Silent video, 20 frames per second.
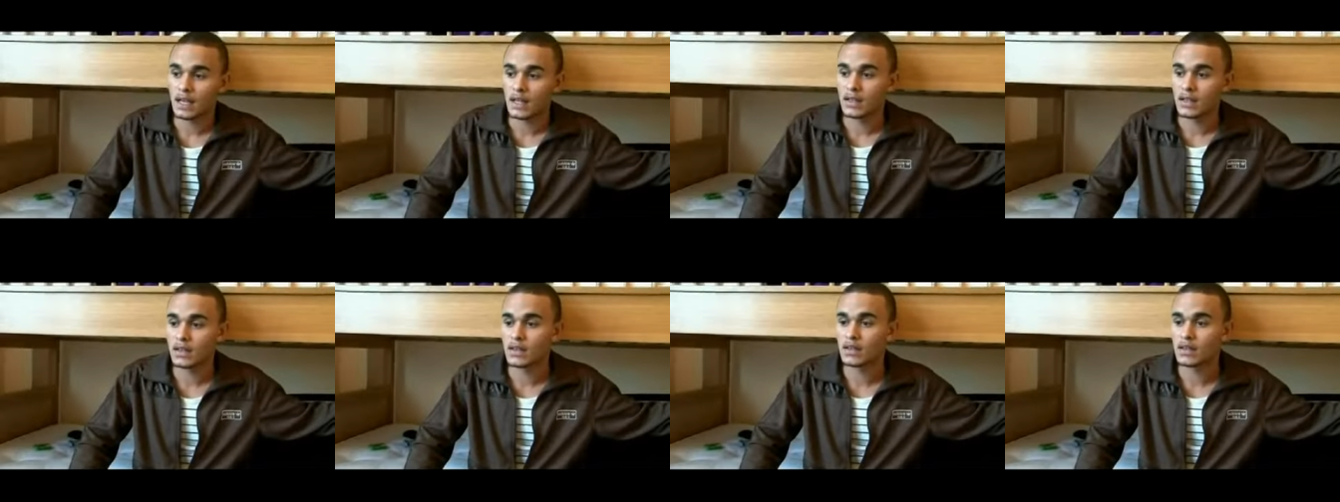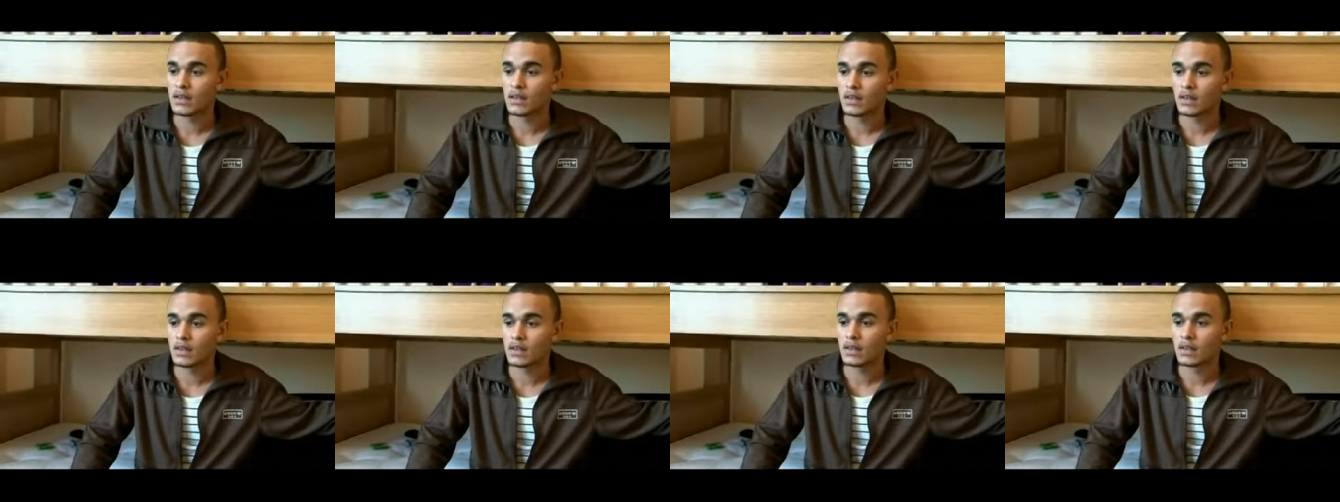And
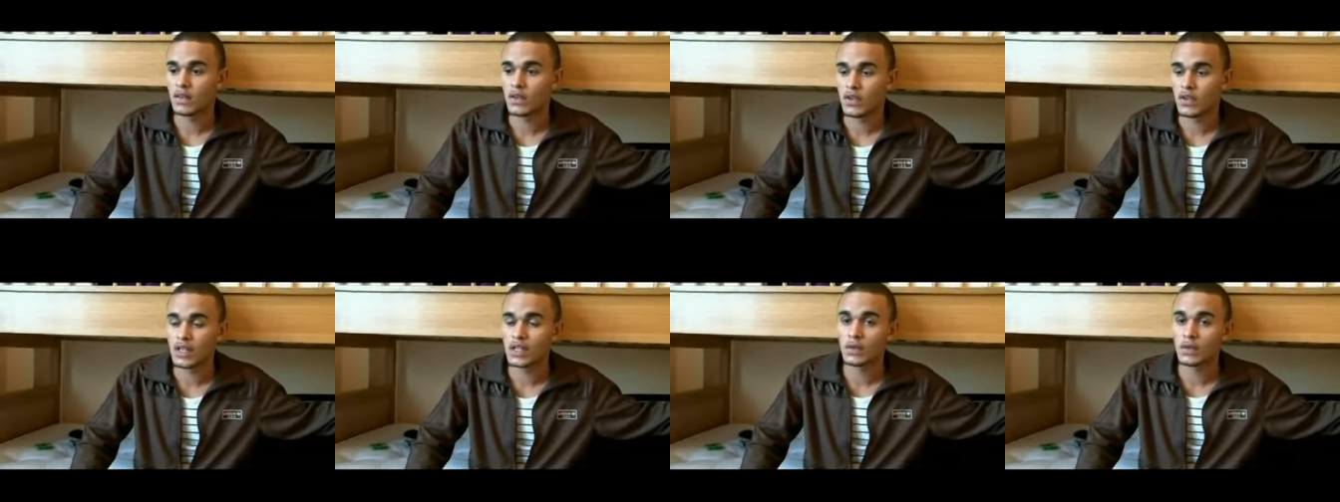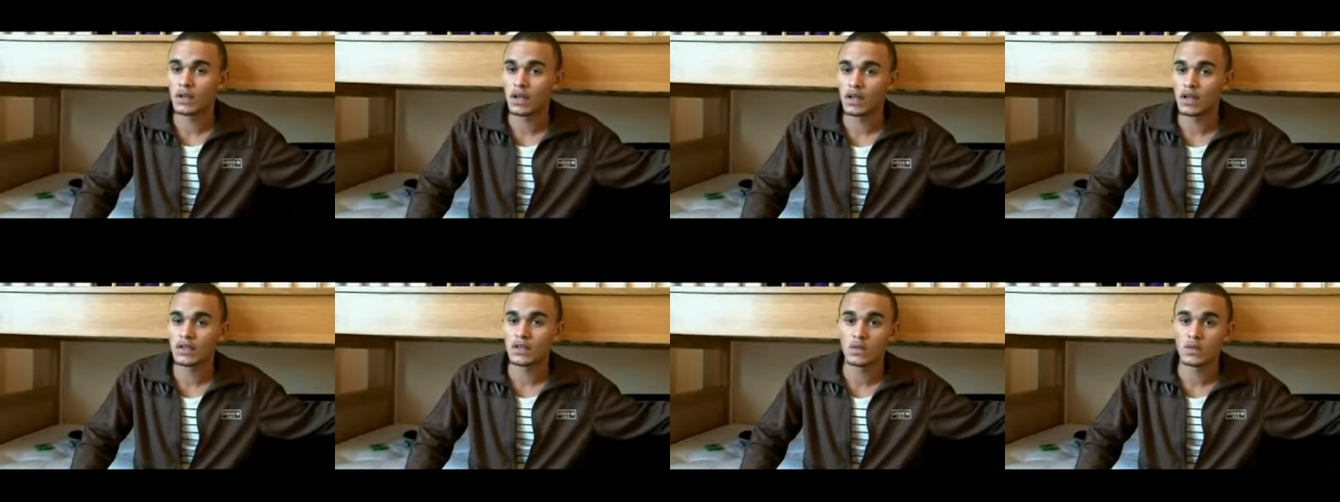the
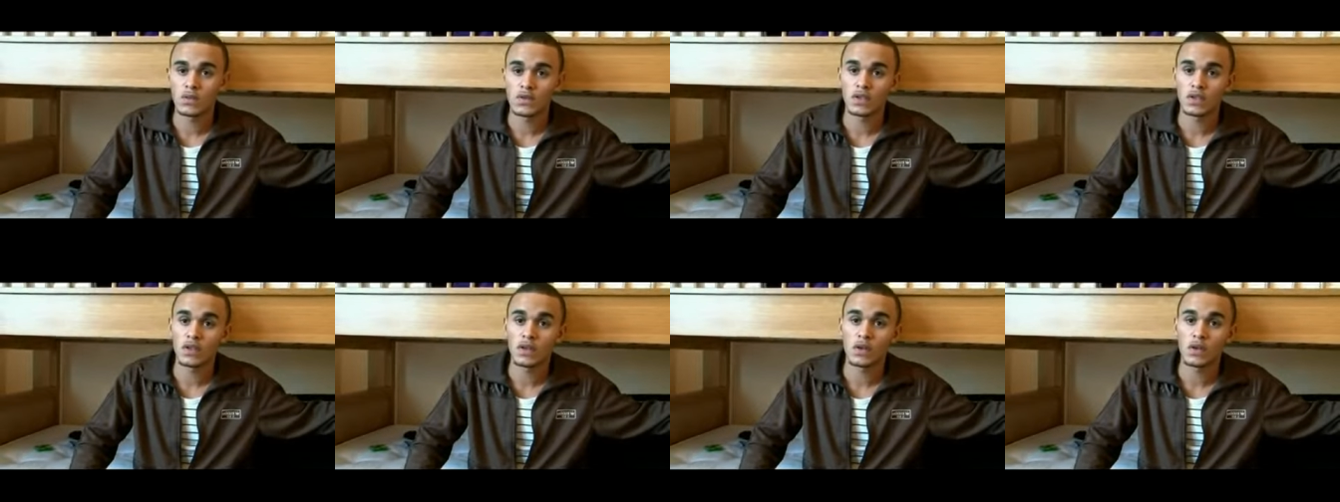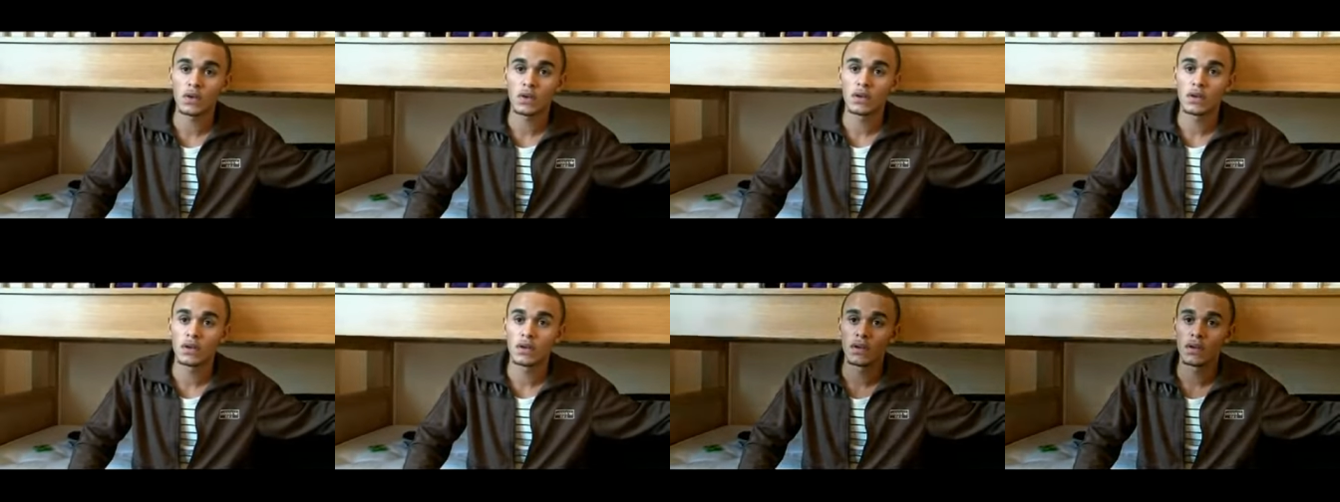genuine answer was a
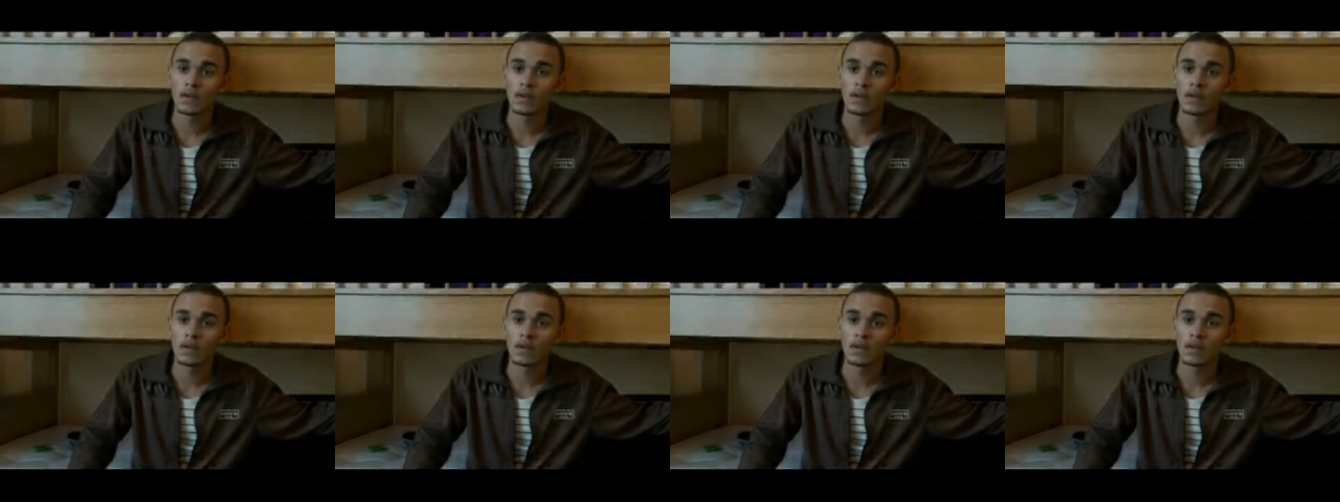no.